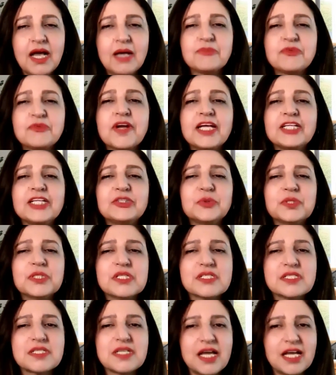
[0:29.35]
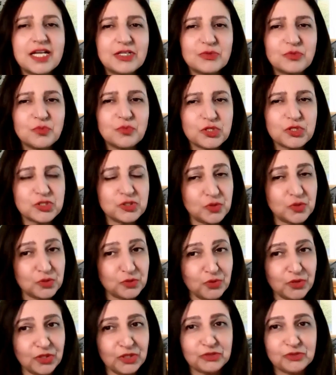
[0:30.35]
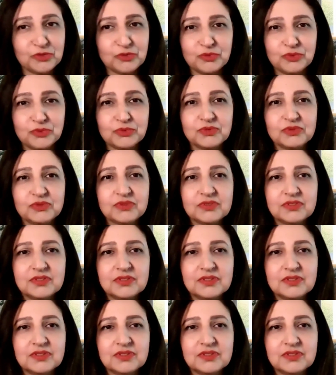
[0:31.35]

I'm trying to understand what you're going through."